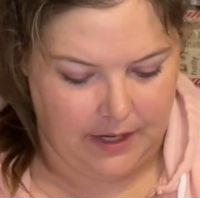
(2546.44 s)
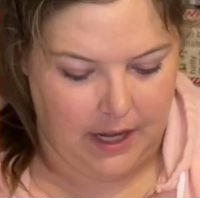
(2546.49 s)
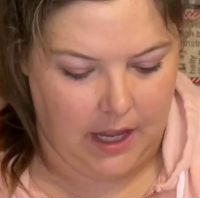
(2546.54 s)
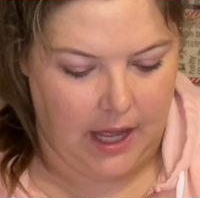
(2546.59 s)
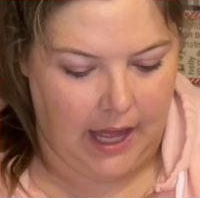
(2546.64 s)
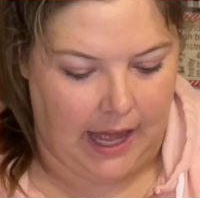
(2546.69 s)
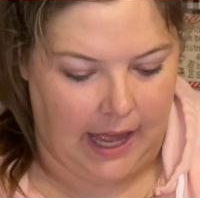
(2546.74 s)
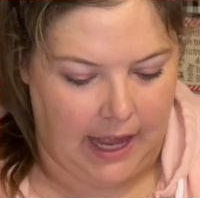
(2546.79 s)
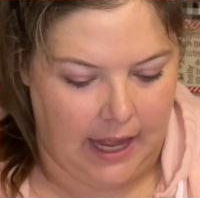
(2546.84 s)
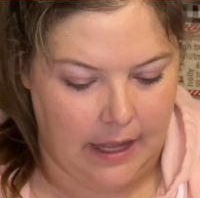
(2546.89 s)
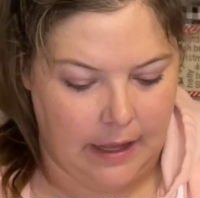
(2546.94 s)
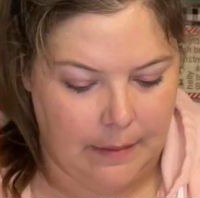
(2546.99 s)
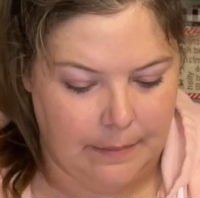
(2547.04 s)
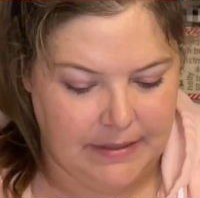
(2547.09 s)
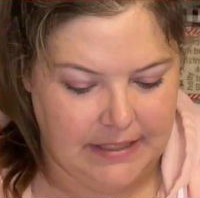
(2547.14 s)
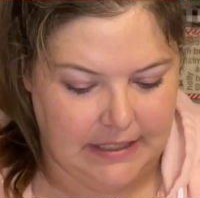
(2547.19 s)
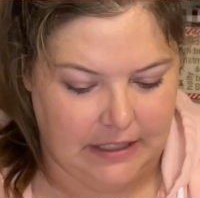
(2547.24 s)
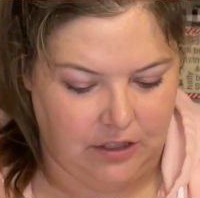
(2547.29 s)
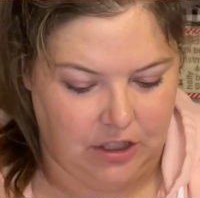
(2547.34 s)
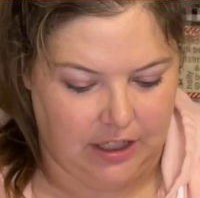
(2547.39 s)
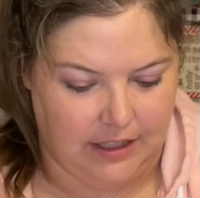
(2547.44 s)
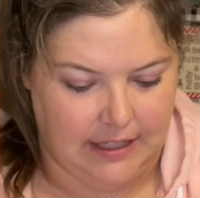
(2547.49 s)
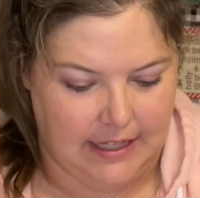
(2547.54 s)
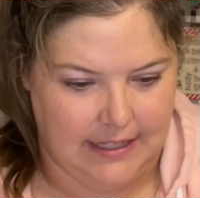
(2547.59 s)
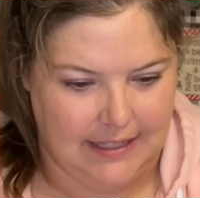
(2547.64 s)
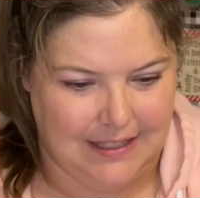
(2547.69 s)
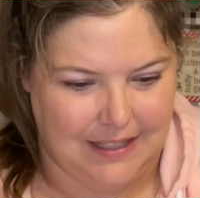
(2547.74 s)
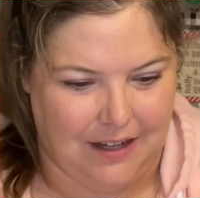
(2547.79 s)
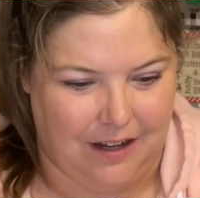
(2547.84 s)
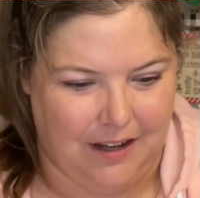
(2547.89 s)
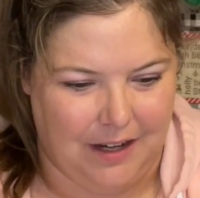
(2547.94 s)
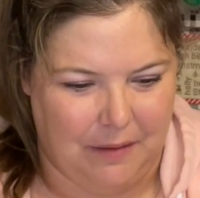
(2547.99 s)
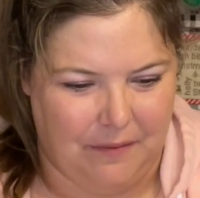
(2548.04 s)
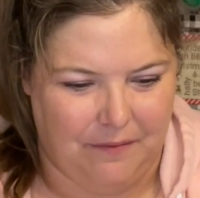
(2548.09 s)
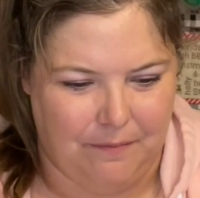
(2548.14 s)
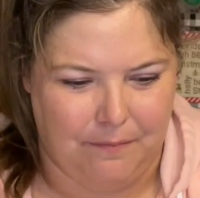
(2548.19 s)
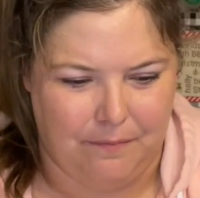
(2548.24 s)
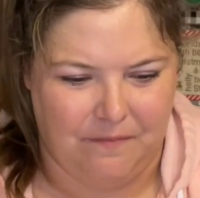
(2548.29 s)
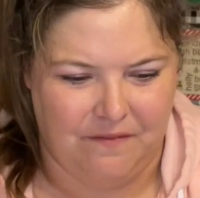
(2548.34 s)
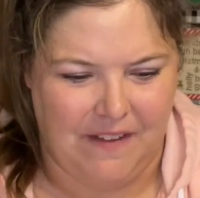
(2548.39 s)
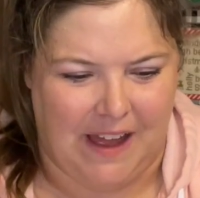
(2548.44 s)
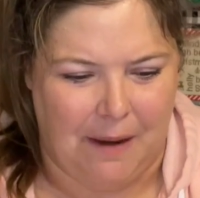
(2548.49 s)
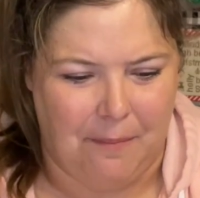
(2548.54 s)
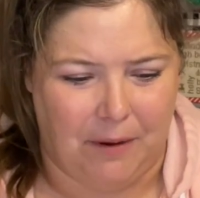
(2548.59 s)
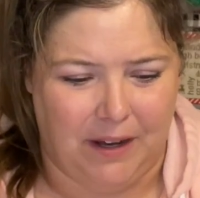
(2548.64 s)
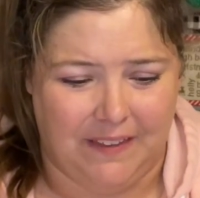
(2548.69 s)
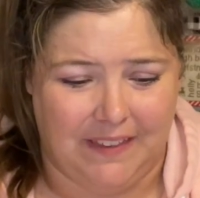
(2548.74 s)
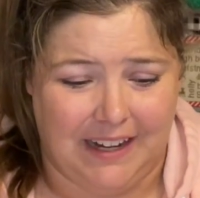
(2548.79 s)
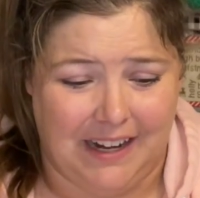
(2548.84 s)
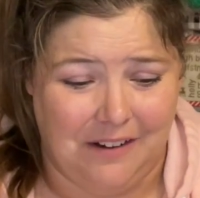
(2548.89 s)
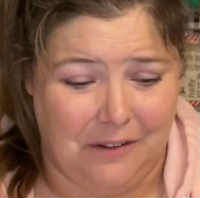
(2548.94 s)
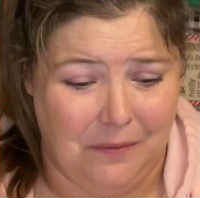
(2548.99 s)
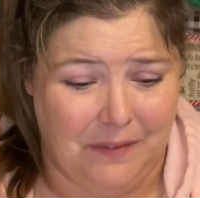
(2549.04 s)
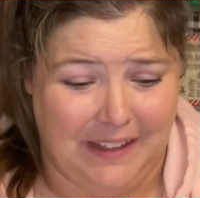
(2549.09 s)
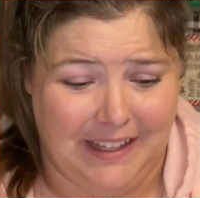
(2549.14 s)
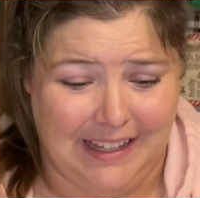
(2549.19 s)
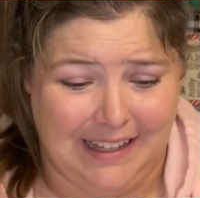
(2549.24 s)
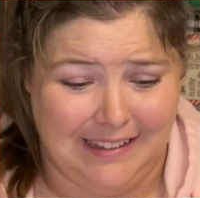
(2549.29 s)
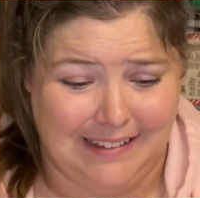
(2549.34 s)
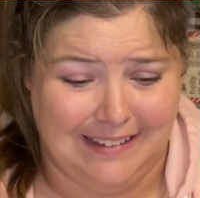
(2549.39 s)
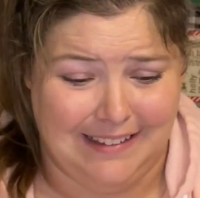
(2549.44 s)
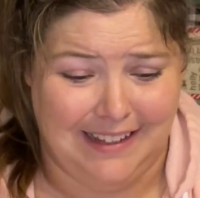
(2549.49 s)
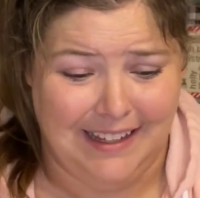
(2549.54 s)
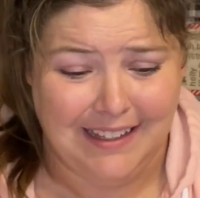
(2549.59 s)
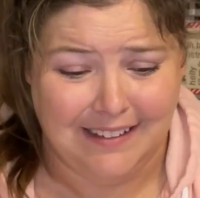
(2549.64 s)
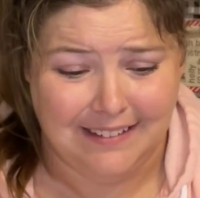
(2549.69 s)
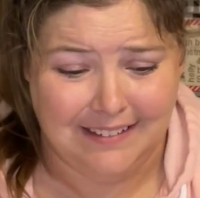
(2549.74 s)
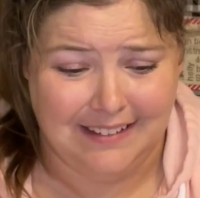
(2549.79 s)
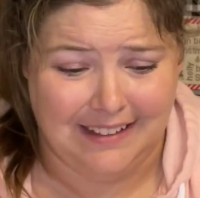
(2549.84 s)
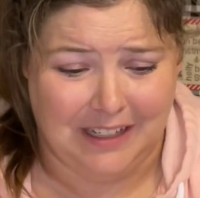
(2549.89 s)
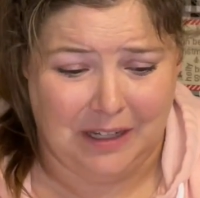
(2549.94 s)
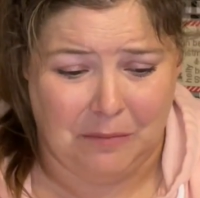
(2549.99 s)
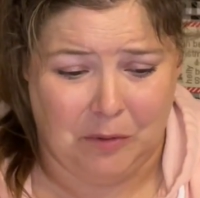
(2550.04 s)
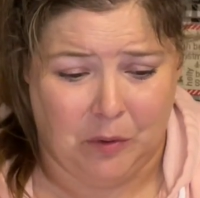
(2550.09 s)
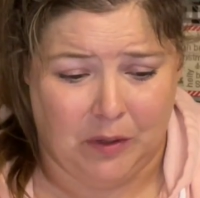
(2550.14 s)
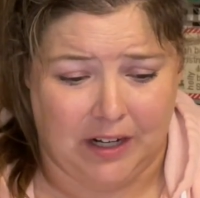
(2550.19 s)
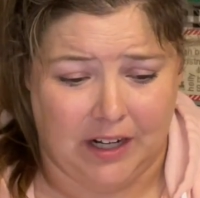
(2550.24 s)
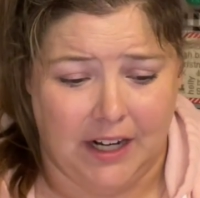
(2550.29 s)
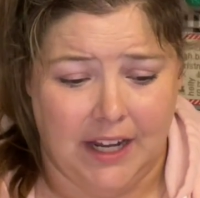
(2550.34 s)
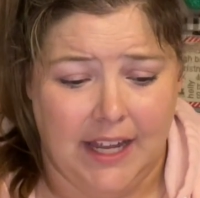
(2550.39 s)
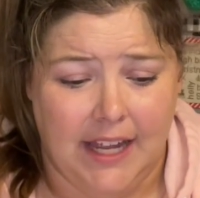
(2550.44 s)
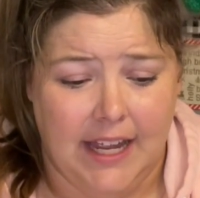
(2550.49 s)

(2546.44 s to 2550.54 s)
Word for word: I am stitching this on a fabric that I don't think exists anymore.